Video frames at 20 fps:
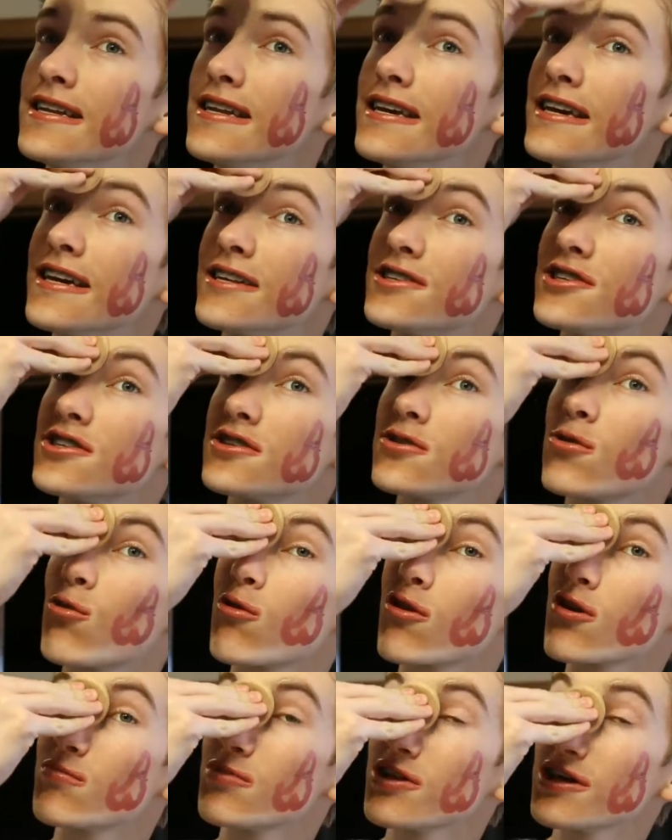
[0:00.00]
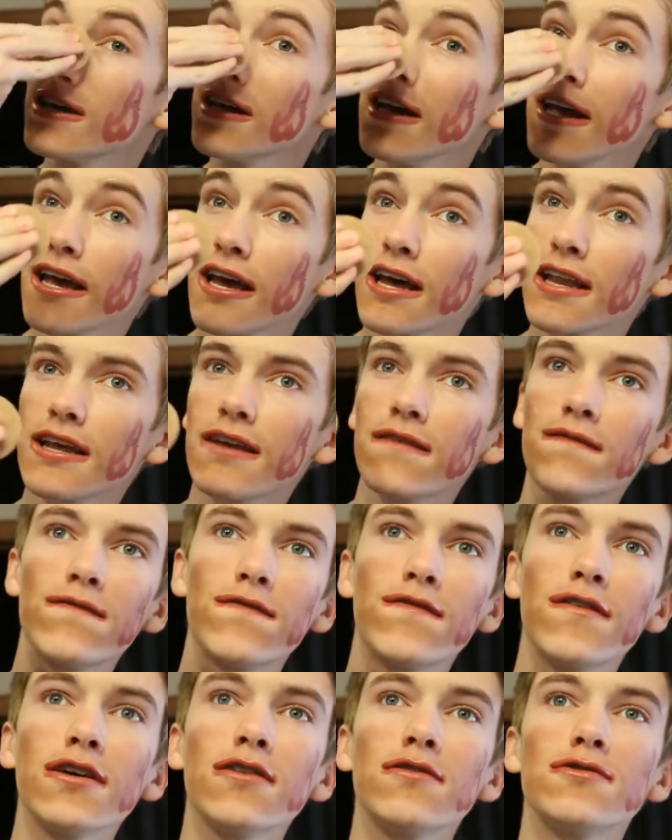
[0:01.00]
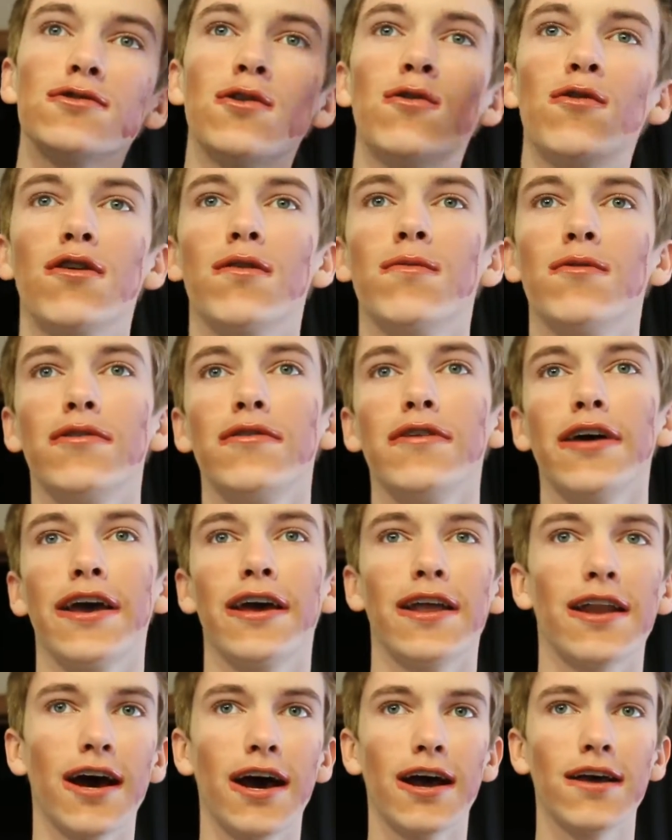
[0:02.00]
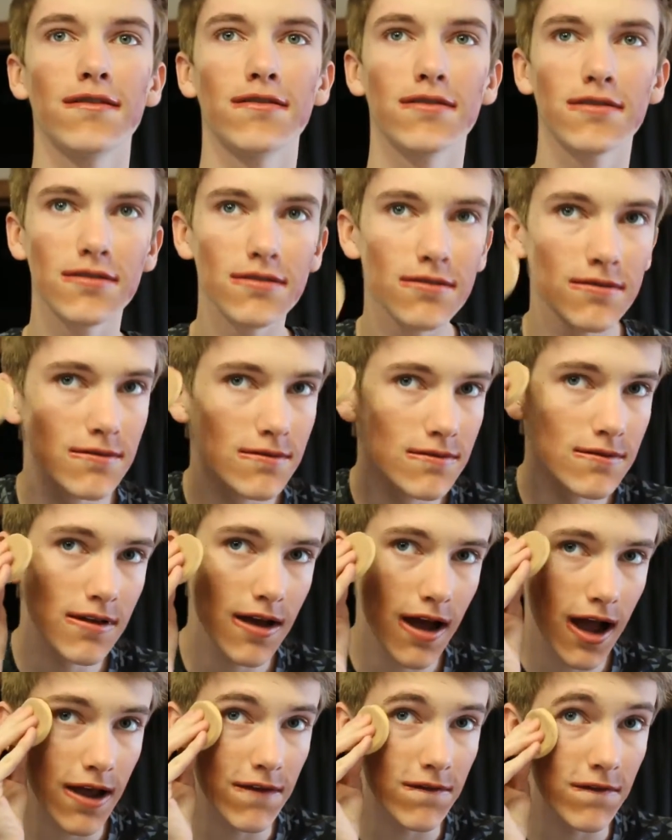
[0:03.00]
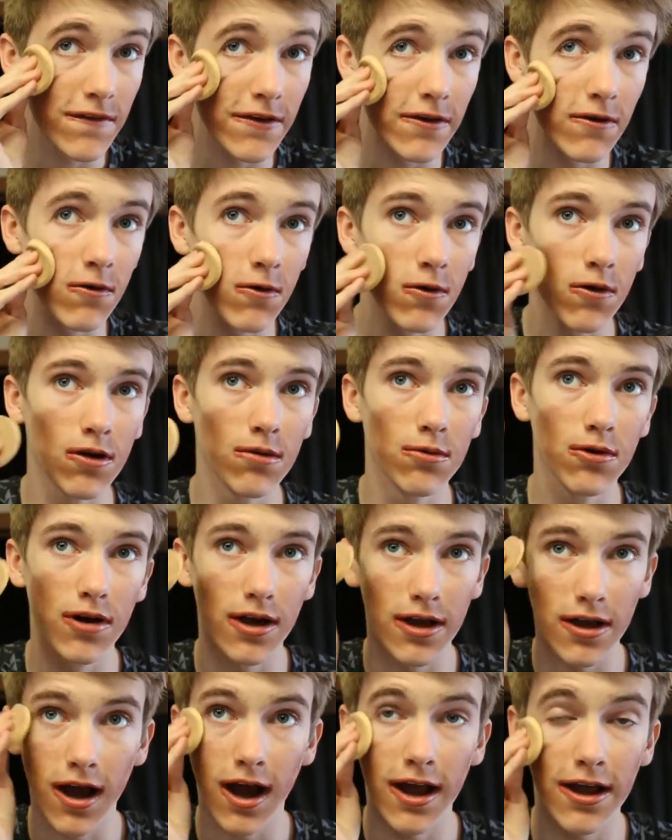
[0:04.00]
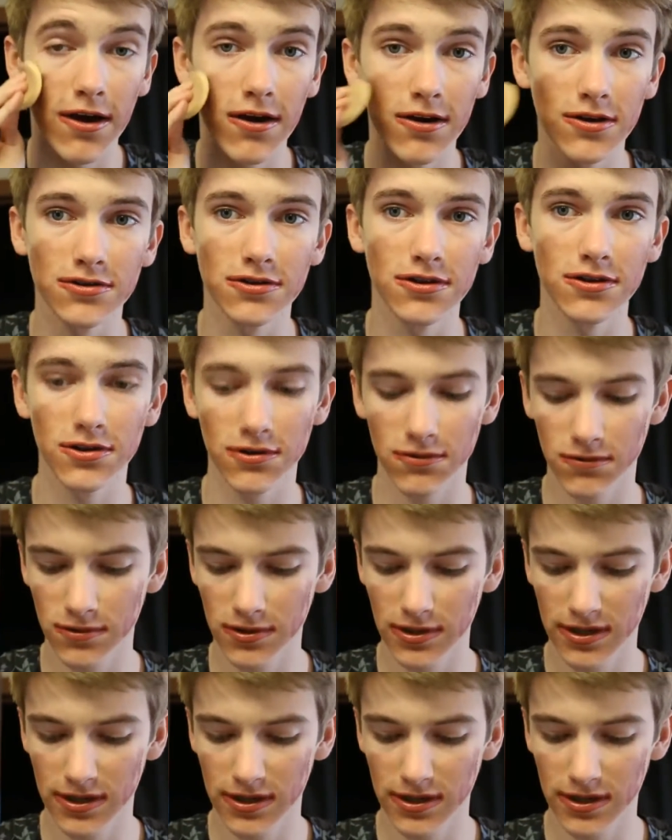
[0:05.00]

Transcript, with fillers: It itches horribly, and it feels horrible, and I I feel horrible, I, I honestly do.